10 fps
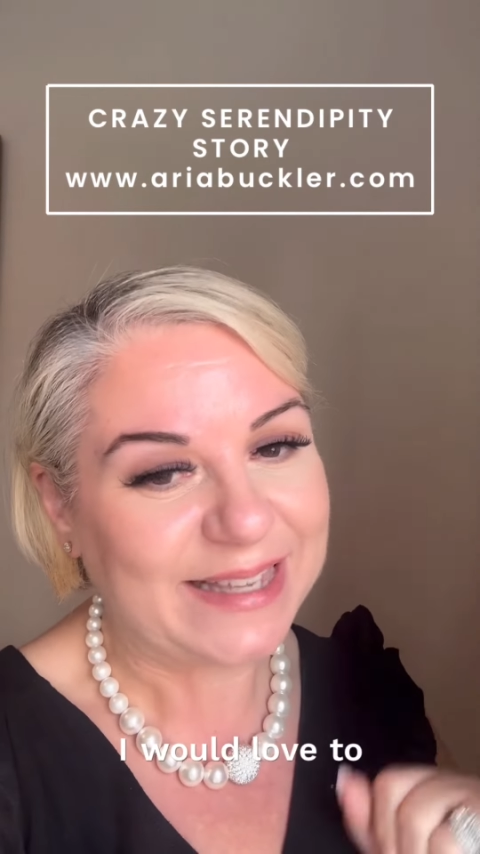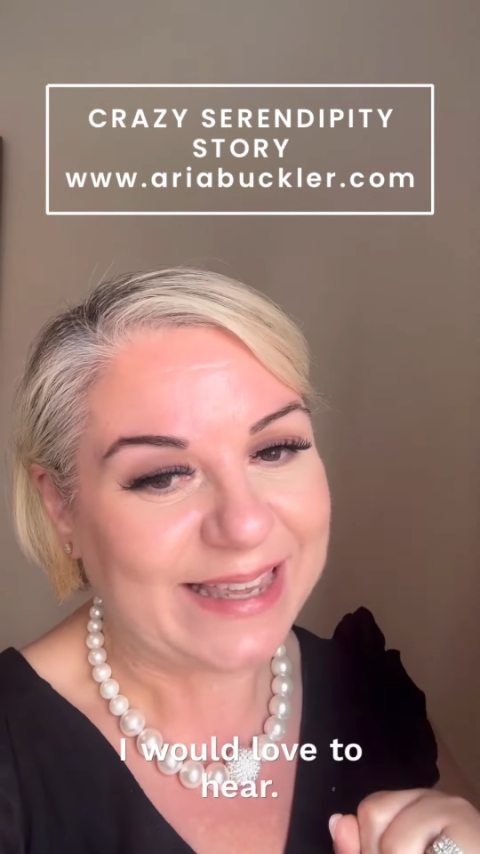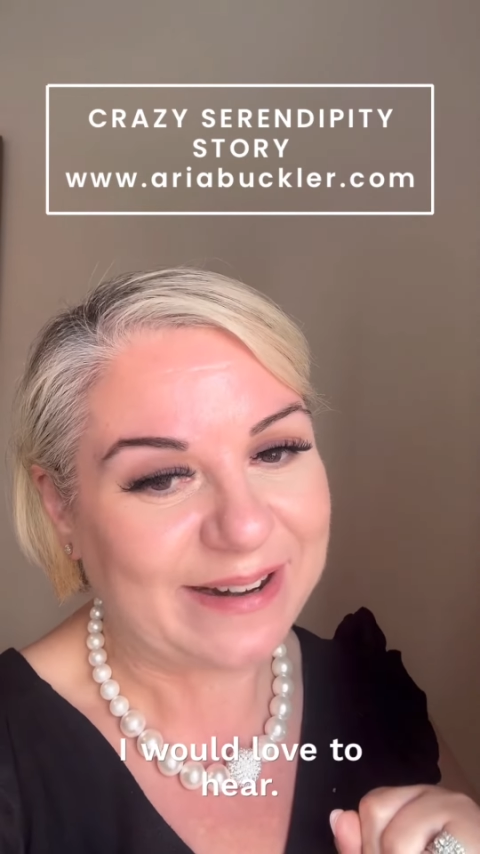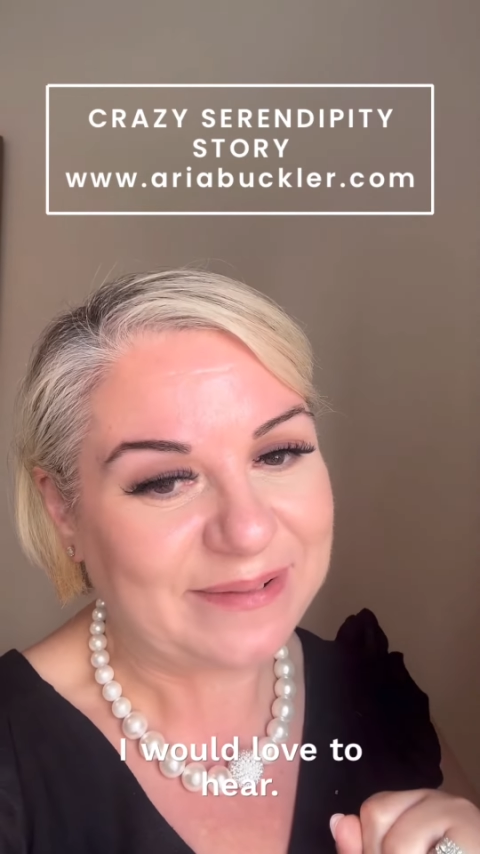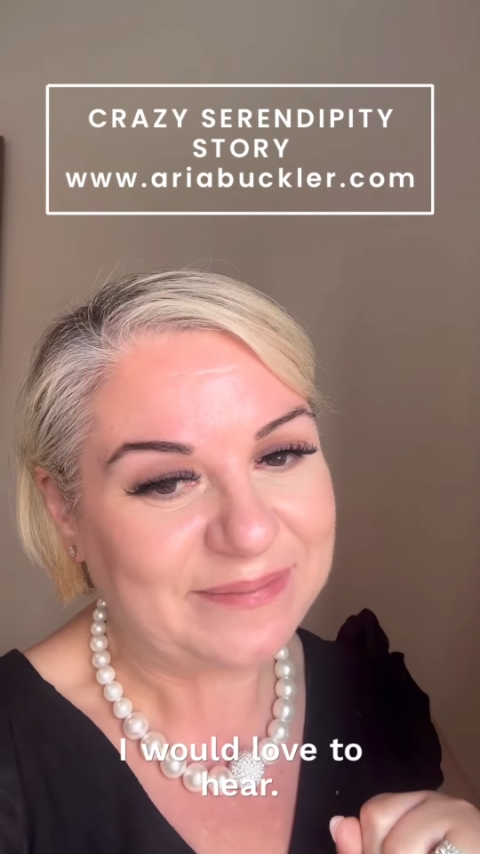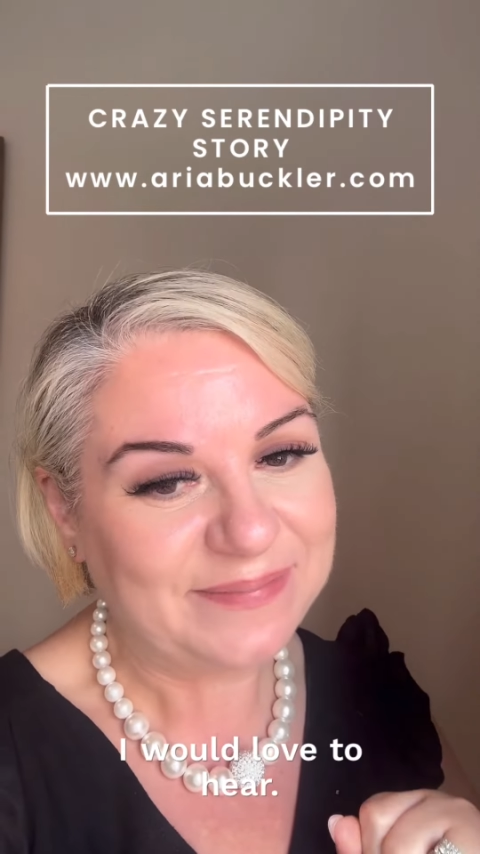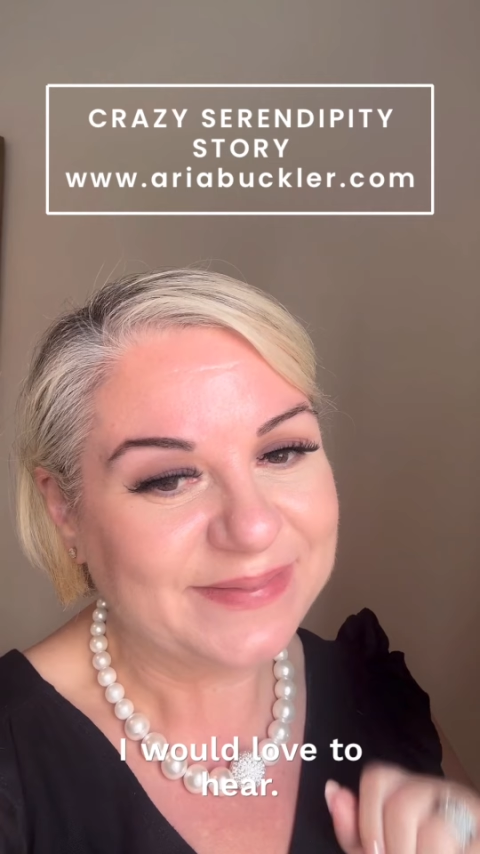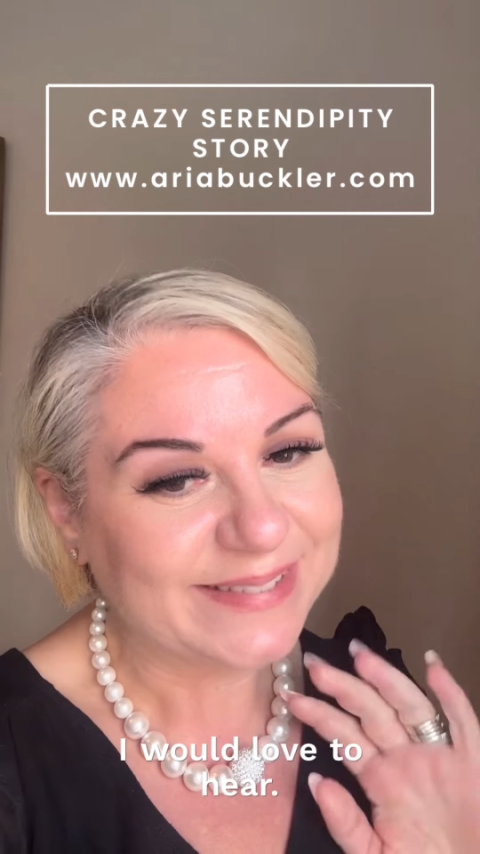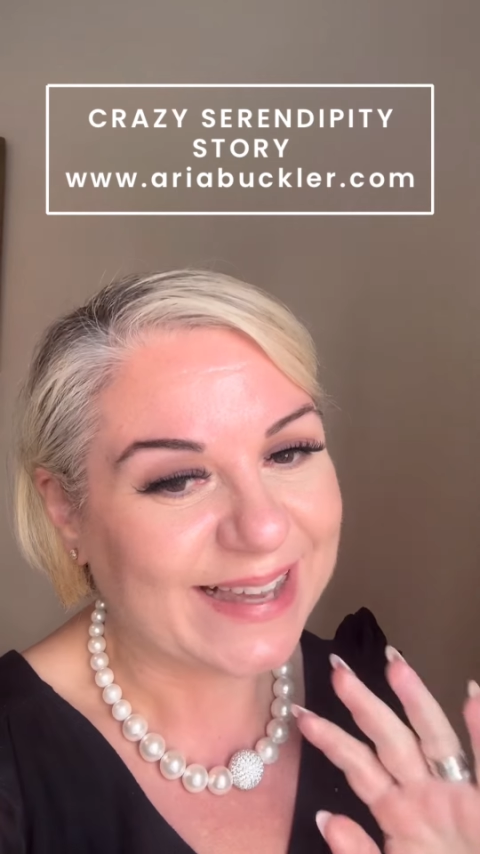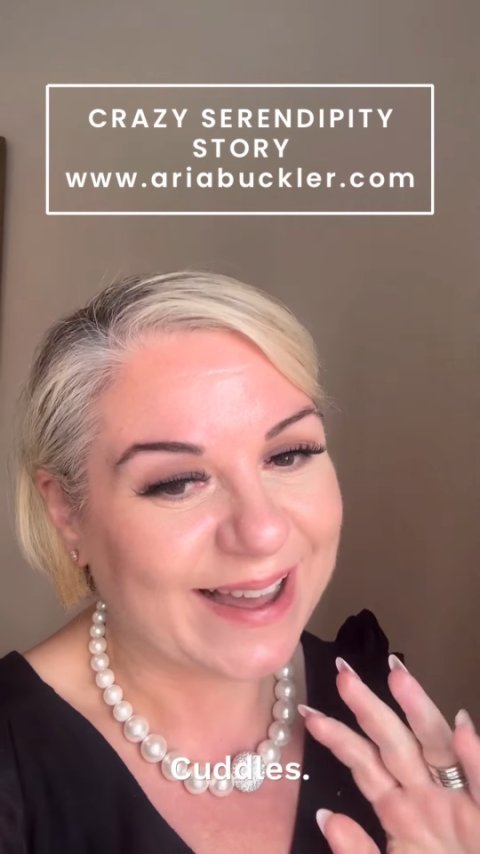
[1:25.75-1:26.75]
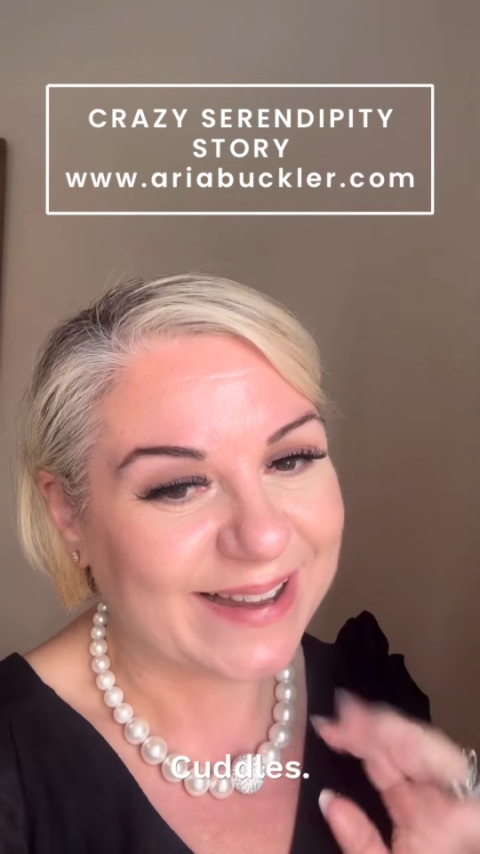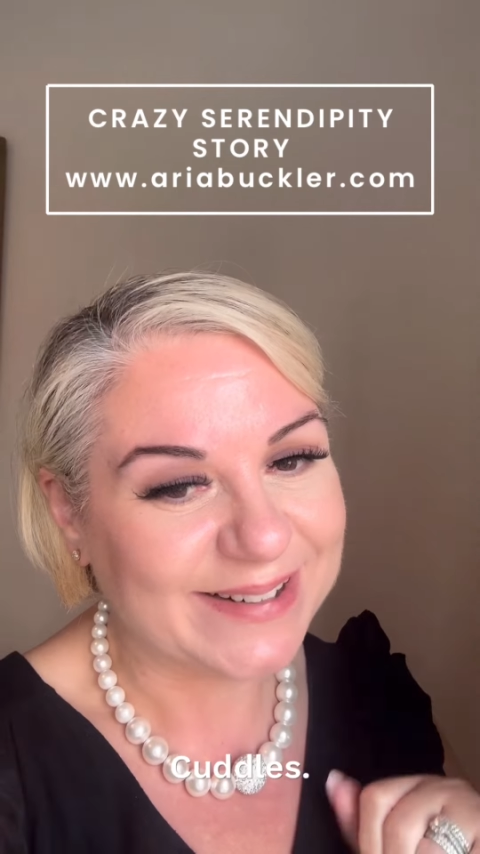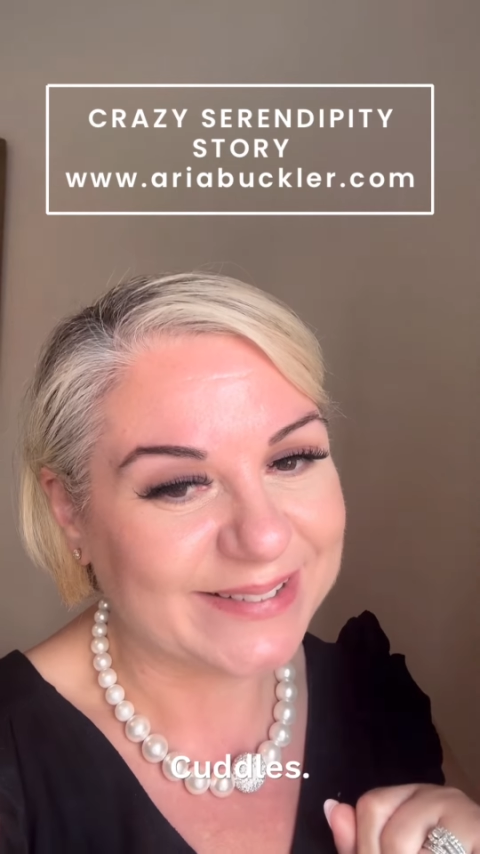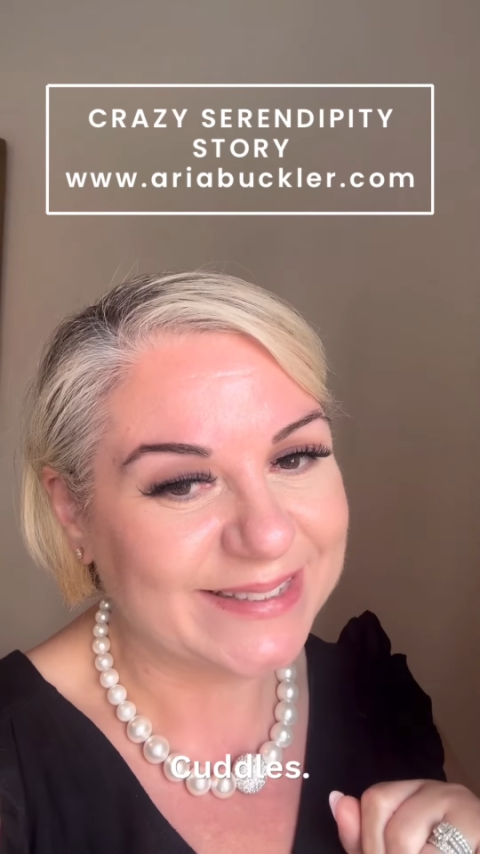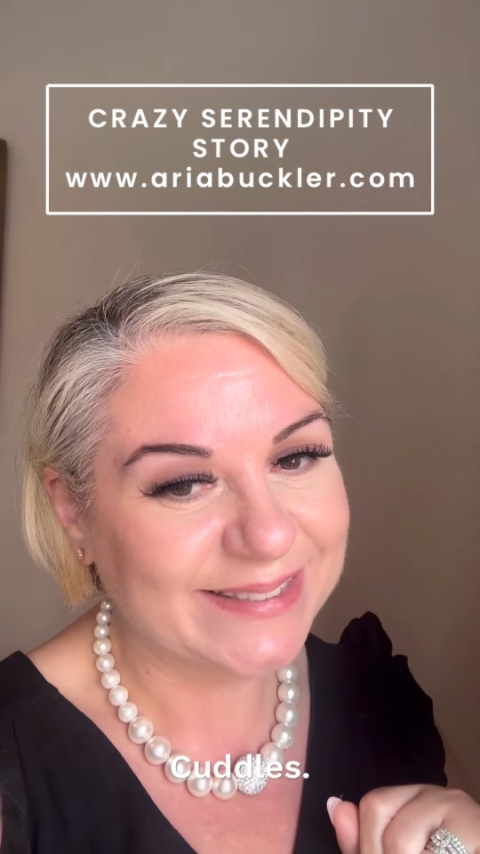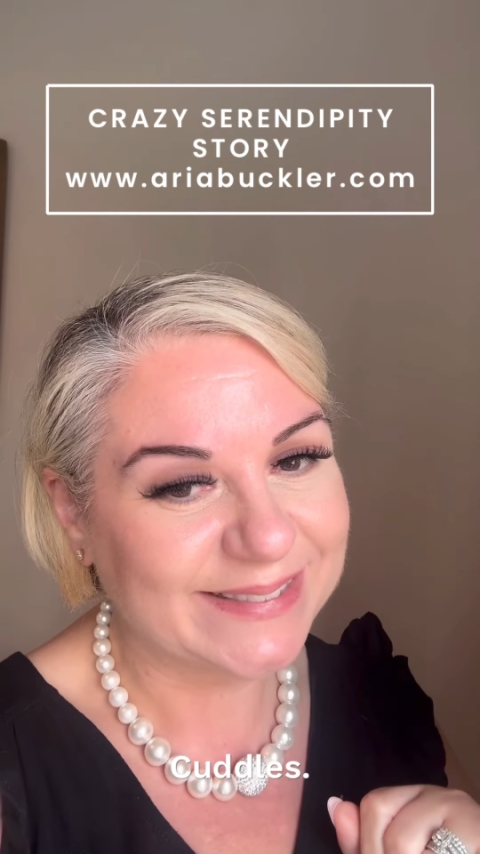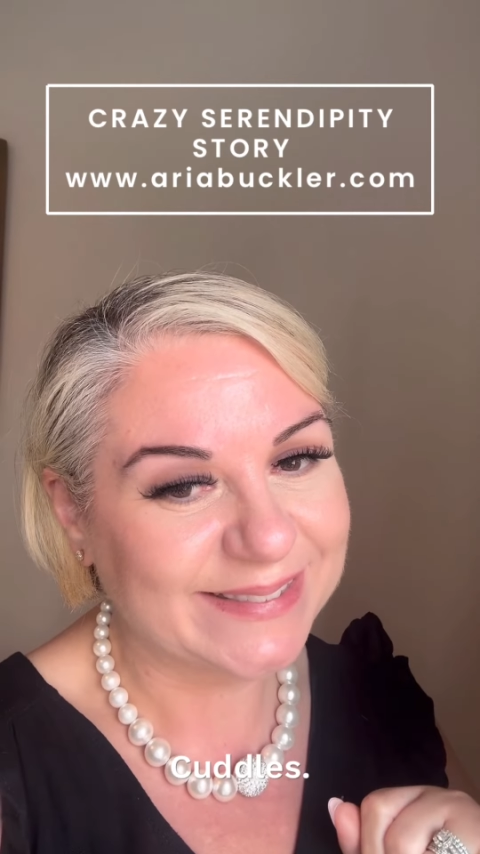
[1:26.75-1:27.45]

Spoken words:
hear. Cuddles.